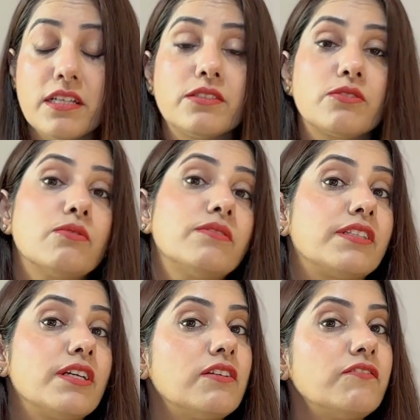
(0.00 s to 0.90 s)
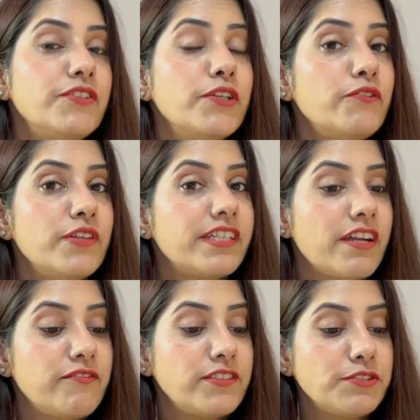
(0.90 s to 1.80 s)
So the few will
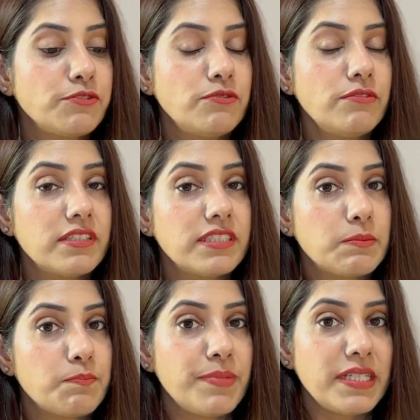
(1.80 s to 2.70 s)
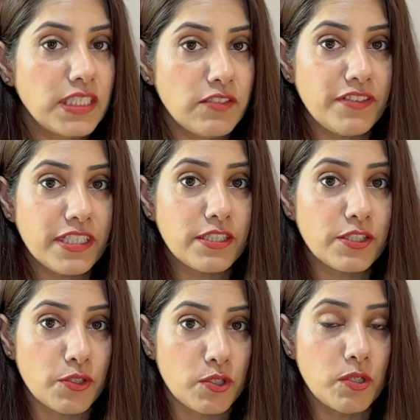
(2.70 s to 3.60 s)
refer to a specific
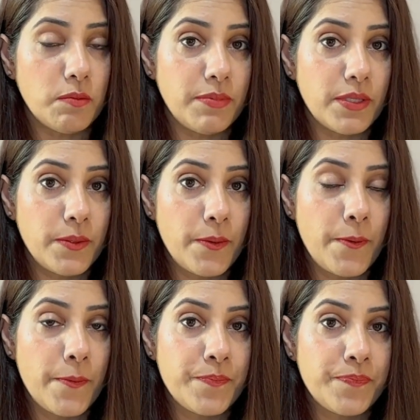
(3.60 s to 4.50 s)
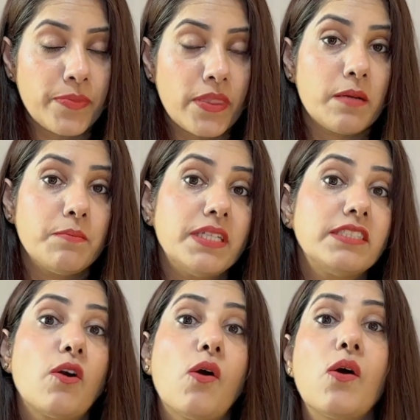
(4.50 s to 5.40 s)
group
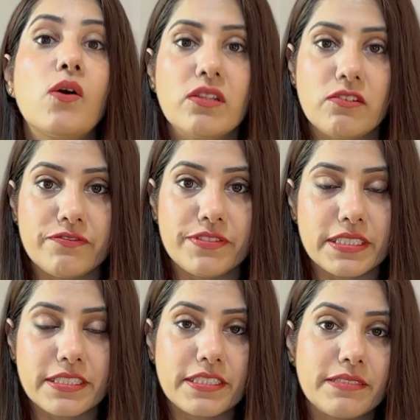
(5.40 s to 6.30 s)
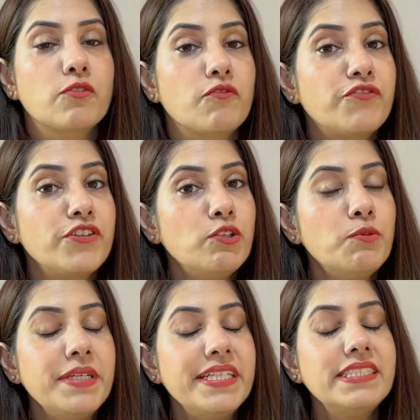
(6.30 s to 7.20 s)
but all of it. So
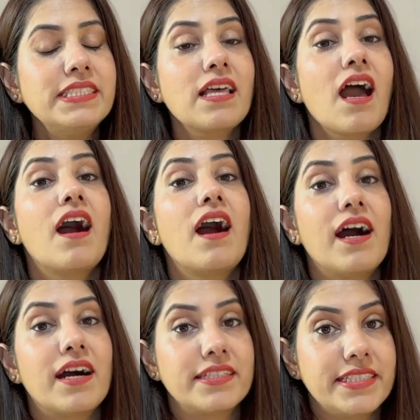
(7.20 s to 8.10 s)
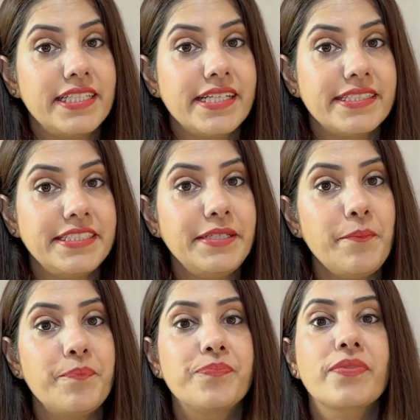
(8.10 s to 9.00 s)
few means hardly any,
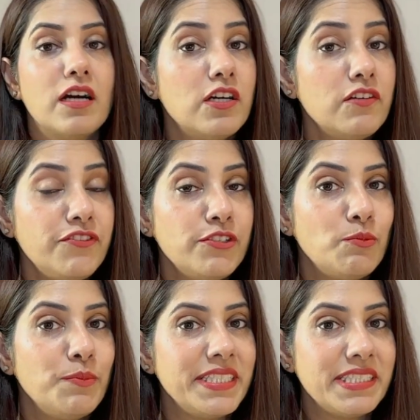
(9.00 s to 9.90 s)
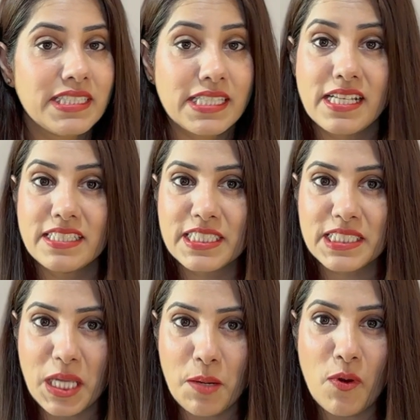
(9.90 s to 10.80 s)
a few means
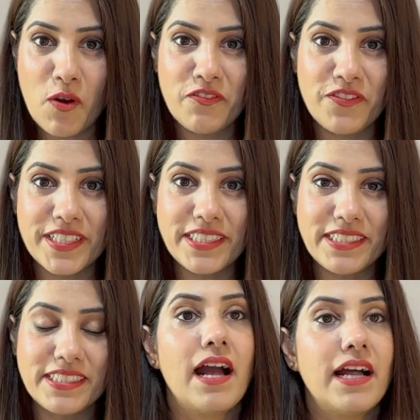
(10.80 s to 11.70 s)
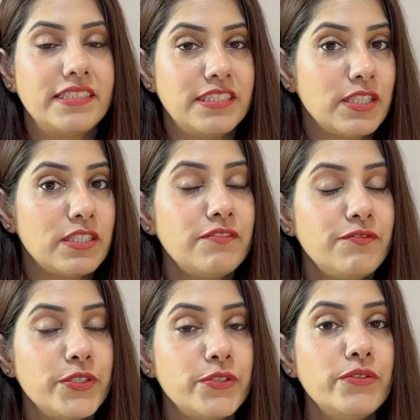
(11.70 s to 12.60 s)
some of it, and the
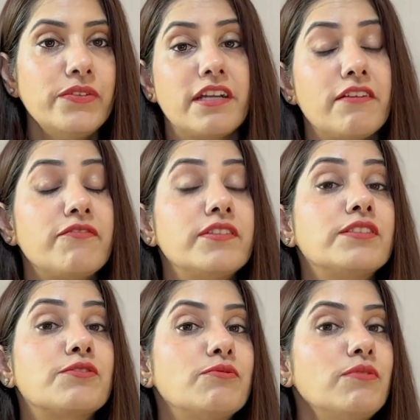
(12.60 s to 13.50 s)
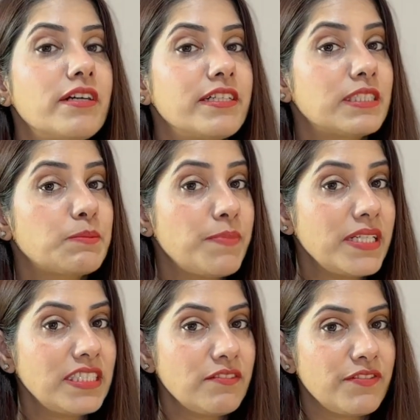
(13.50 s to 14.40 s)
few refers to a
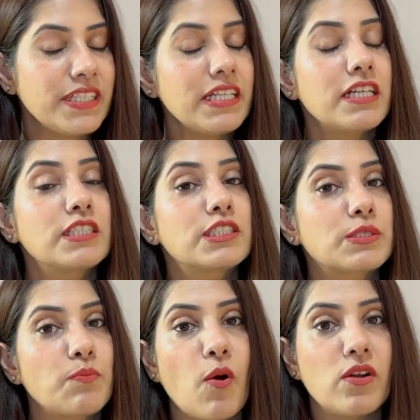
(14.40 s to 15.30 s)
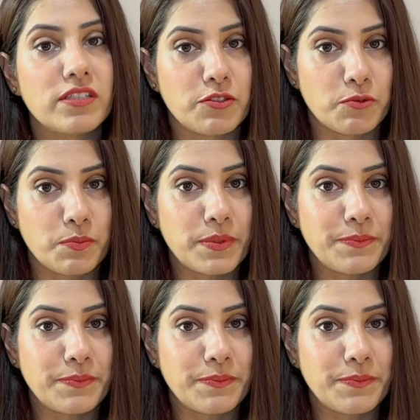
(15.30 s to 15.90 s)
specific small group.